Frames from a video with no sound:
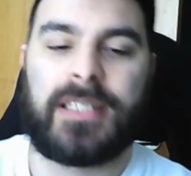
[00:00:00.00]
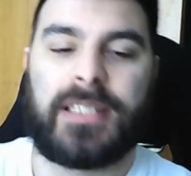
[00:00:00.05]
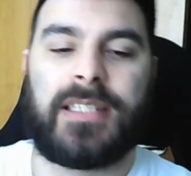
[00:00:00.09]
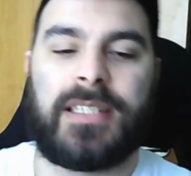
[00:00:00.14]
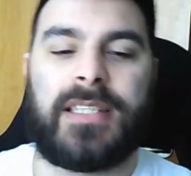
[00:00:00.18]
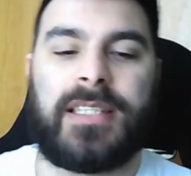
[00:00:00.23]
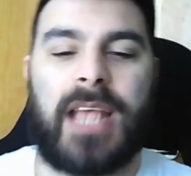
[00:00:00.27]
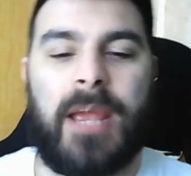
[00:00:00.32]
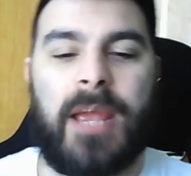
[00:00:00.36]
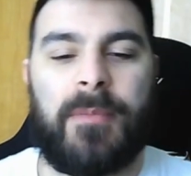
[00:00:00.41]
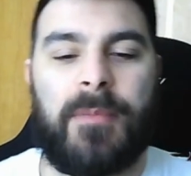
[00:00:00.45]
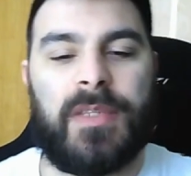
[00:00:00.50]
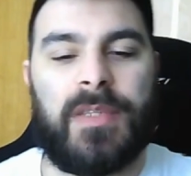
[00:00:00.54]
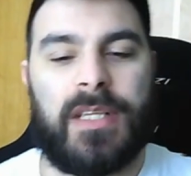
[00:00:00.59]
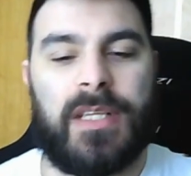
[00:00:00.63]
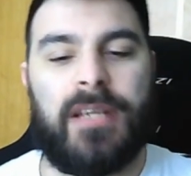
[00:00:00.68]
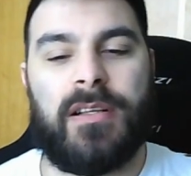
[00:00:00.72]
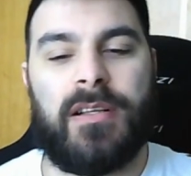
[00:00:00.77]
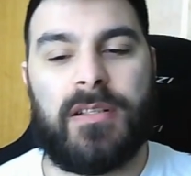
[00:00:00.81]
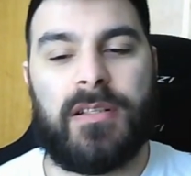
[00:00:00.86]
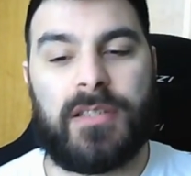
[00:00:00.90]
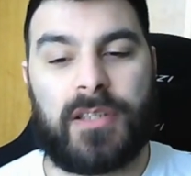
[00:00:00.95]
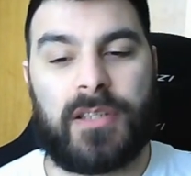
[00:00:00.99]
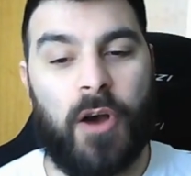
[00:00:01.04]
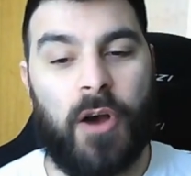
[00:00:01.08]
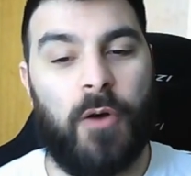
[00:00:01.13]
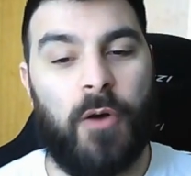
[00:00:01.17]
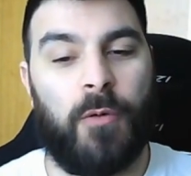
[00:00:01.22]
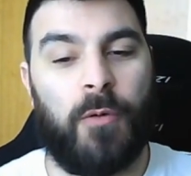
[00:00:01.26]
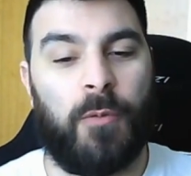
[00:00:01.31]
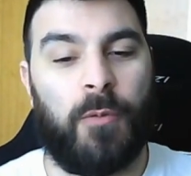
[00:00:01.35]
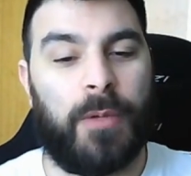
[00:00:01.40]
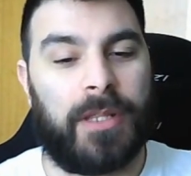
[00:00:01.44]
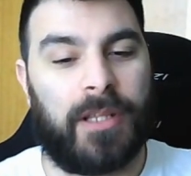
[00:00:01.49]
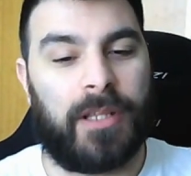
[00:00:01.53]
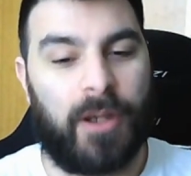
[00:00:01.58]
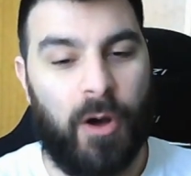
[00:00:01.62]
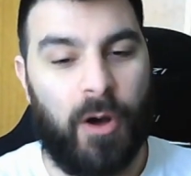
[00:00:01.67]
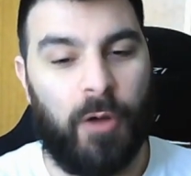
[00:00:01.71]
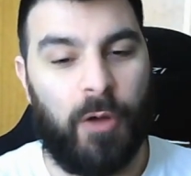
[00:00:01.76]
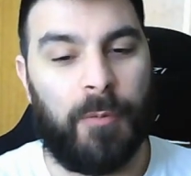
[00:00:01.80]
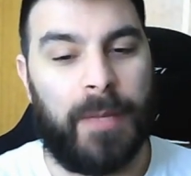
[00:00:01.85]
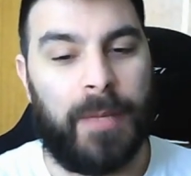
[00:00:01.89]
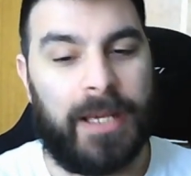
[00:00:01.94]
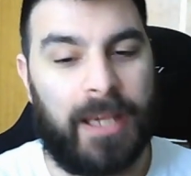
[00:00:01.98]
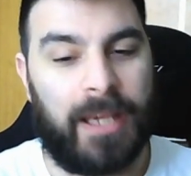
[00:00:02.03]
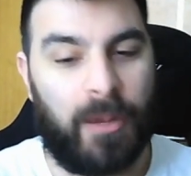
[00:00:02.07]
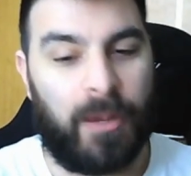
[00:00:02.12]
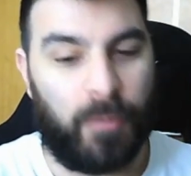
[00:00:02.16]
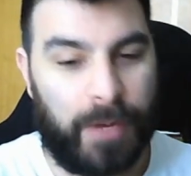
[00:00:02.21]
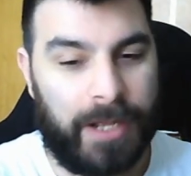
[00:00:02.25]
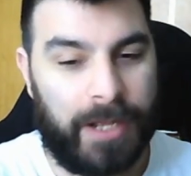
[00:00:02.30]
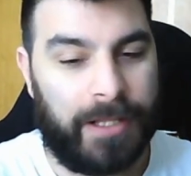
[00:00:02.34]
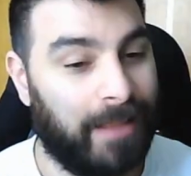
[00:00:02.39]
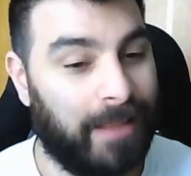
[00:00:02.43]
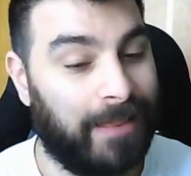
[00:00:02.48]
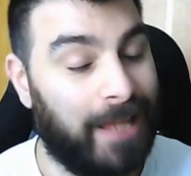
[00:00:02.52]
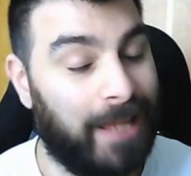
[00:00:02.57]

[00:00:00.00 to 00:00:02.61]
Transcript: Same deals go with gold making, really.